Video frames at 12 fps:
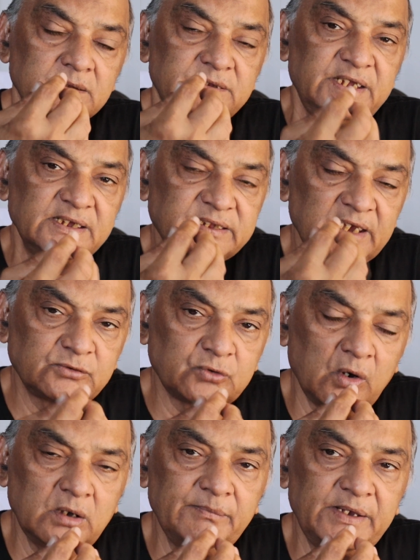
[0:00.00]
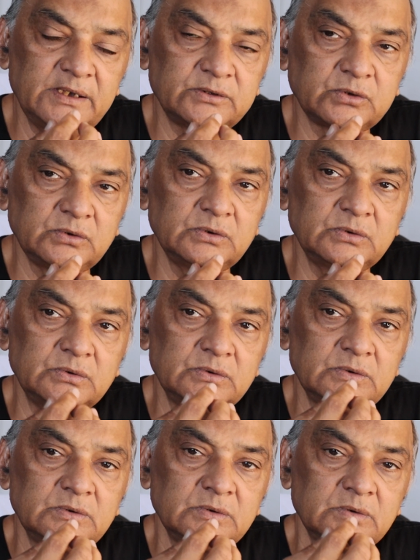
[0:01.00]
Jesus told me to
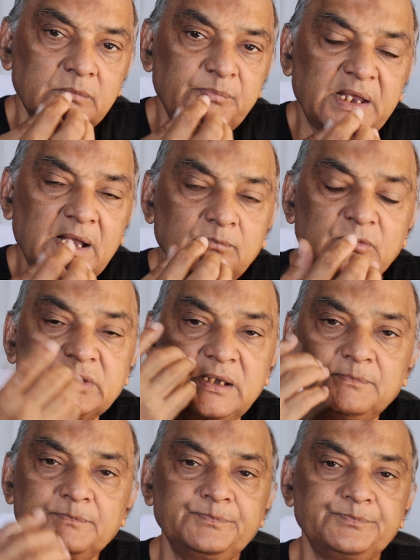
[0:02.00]
become Muslim.